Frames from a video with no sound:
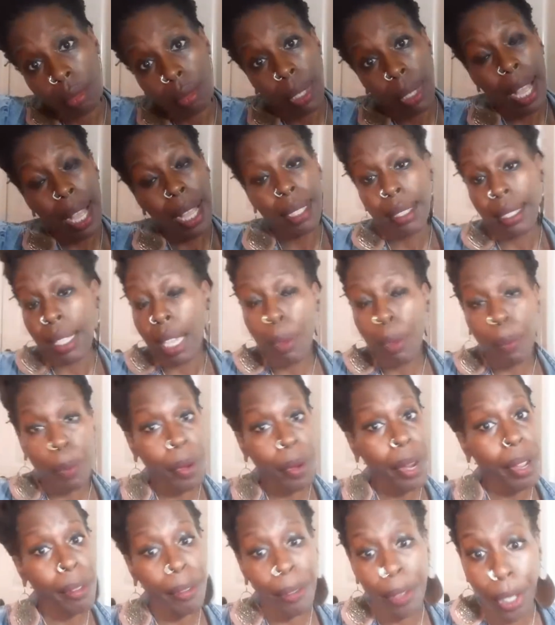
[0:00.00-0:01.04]
I'll say a
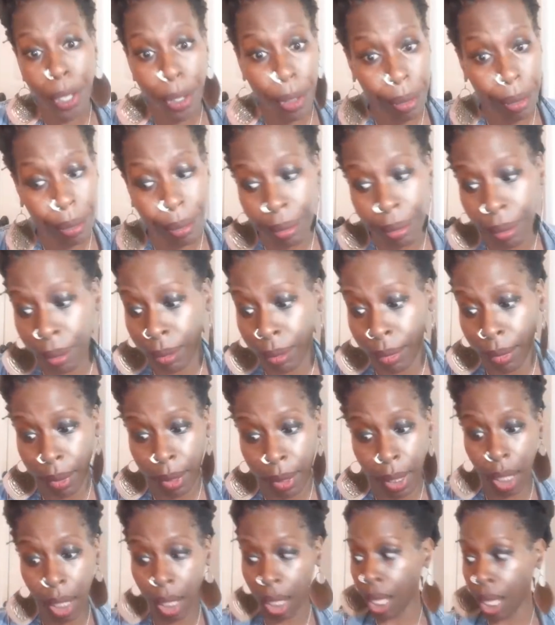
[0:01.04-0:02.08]
prayer for you.
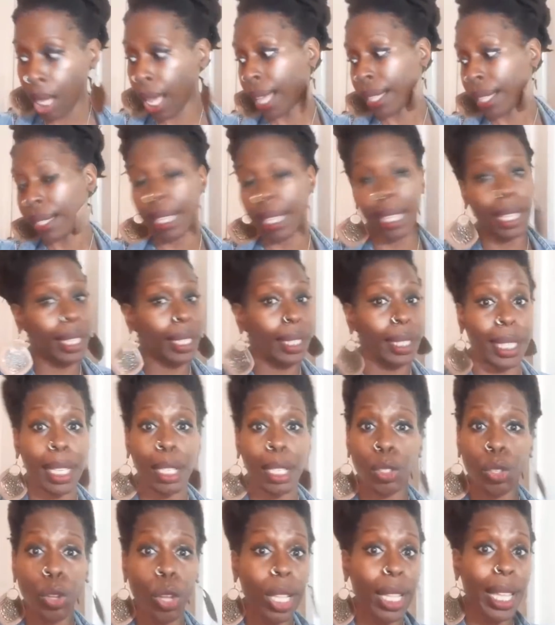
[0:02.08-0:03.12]
That's
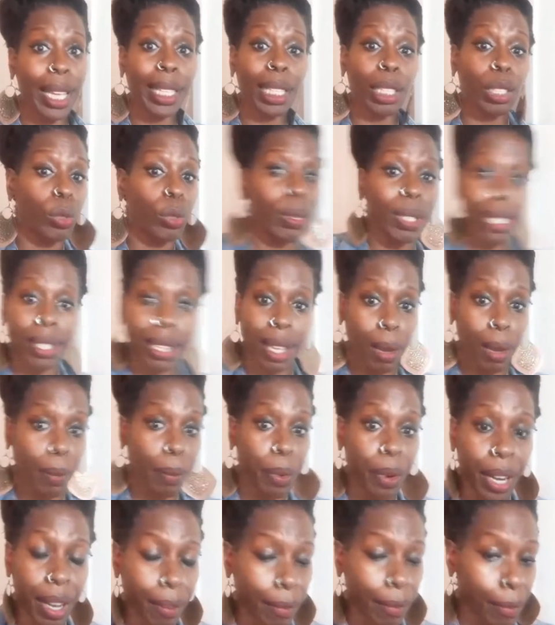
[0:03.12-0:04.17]
all I can do is say a
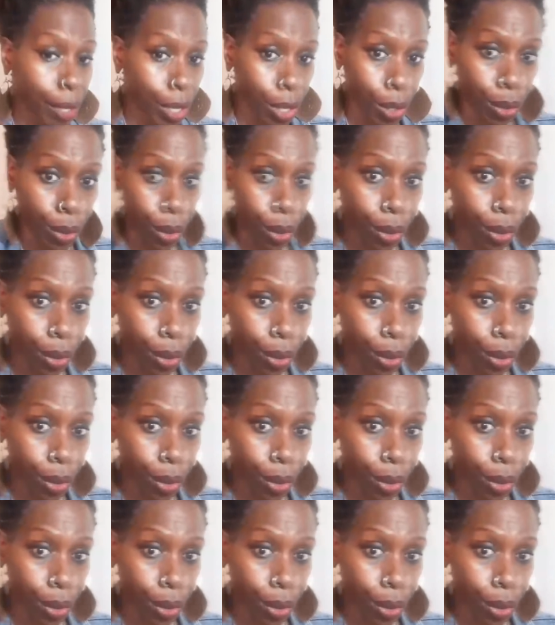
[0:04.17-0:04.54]
prayer for you.